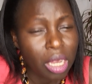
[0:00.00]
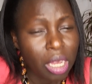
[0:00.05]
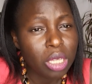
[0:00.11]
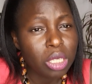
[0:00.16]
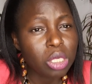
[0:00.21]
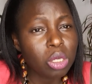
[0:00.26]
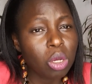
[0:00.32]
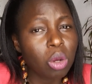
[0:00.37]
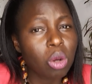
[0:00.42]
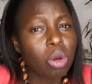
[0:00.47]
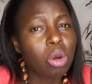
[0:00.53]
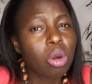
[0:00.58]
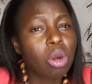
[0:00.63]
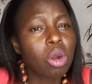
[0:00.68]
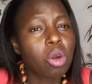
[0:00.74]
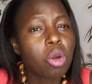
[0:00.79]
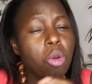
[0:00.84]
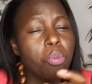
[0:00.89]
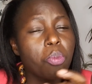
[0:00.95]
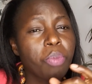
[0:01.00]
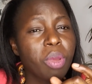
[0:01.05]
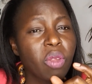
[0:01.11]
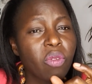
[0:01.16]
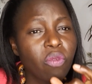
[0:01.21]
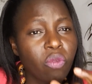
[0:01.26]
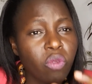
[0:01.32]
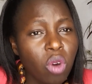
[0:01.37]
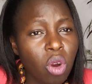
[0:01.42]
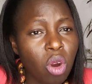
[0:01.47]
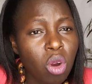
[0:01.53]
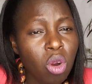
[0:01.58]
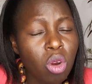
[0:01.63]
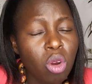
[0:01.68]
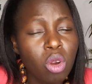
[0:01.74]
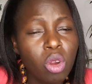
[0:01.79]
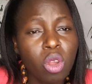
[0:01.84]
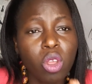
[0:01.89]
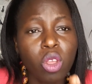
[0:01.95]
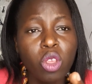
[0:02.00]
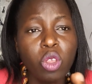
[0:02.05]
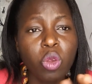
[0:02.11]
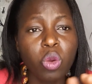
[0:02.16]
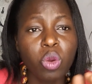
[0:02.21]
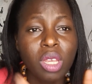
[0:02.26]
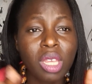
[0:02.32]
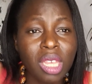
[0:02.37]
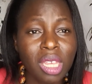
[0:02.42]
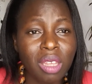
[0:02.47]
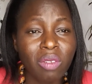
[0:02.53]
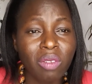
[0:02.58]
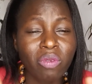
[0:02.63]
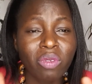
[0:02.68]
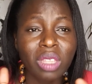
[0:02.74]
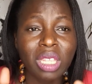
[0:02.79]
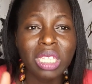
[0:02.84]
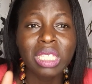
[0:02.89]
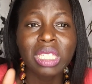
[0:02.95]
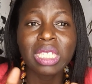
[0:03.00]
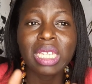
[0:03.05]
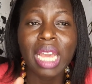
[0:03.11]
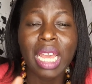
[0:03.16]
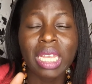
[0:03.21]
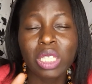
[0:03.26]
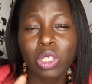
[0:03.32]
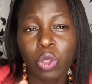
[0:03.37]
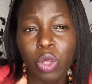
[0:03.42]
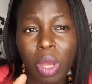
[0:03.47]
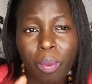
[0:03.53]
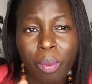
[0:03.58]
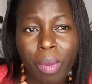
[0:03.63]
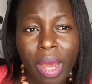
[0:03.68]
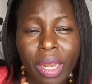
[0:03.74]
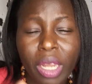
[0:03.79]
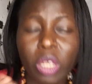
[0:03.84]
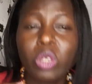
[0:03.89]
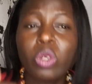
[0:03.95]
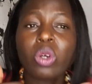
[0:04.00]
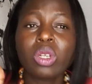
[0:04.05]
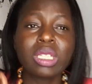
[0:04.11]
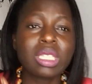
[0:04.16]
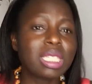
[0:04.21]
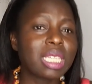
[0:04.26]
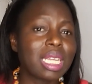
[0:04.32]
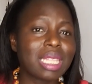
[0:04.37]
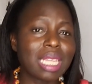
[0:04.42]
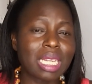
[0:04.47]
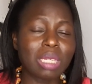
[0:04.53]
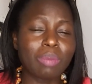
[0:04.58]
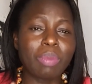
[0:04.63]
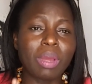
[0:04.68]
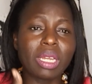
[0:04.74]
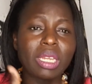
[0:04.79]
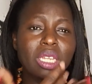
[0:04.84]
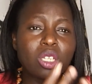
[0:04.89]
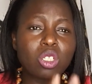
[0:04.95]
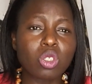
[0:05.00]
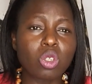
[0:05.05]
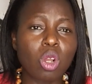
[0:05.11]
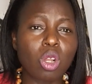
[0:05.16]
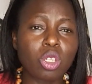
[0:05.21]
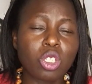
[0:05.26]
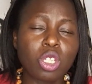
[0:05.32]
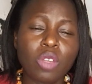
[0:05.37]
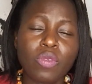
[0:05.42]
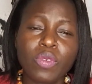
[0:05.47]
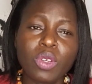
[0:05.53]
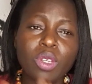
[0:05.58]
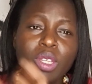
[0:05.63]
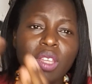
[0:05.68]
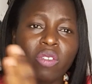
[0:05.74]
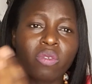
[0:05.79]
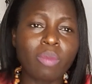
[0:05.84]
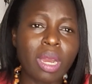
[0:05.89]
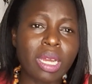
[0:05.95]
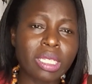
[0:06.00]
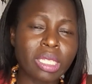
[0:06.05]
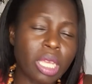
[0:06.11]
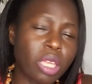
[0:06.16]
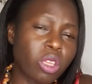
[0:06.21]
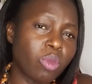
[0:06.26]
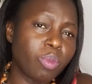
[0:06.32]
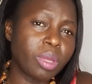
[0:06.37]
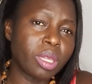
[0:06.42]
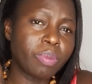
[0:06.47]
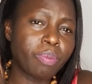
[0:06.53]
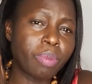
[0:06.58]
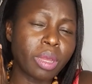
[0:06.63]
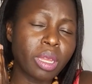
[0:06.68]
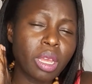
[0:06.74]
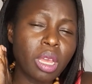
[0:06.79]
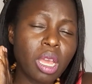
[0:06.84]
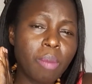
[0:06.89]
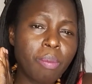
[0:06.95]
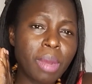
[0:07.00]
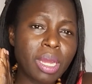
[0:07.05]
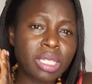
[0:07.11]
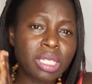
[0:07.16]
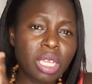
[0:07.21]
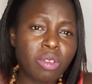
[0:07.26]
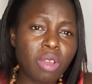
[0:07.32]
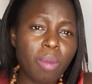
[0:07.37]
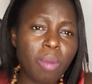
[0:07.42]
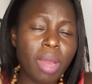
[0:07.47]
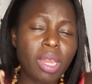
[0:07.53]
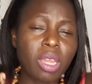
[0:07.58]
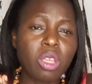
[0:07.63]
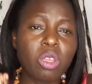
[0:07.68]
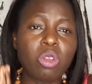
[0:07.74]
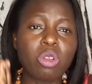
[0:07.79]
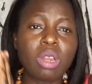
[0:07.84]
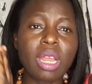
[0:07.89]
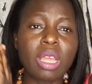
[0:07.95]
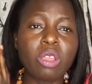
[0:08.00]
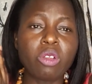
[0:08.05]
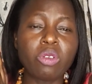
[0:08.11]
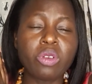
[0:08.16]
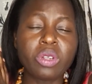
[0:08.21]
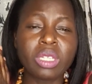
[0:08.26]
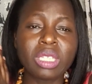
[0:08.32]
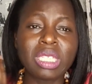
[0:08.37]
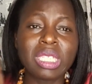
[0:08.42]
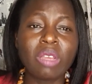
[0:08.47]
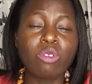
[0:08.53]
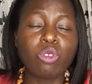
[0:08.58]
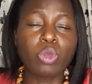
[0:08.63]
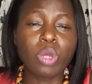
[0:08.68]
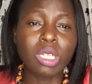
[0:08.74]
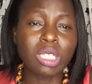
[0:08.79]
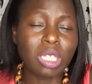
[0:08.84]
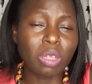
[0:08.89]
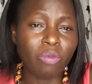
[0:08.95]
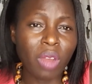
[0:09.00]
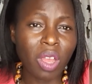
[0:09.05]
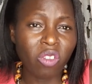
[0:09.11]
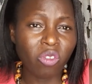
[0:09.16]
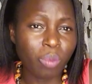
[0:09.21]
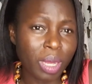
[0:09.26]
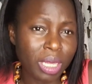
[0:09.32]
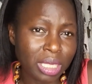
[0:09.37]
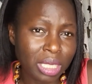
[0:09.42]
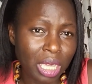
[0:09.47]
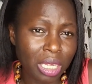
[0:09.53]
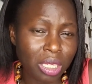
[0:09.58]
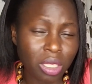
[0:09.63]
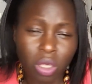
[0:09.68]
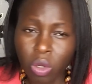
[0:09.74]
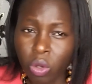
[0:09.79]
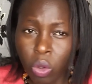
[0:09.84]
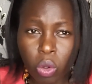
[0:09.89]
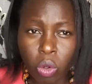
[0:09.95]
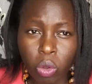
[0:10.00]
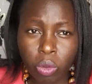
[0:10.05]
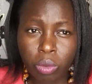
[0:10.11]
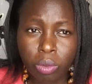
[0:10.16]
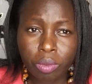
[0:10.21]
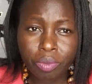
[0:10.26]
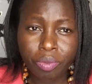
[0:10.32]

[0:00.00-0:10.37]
So before you give these guys your money, don't say that Berlin told you if you give Mansa your money, you'll receive 25%. No.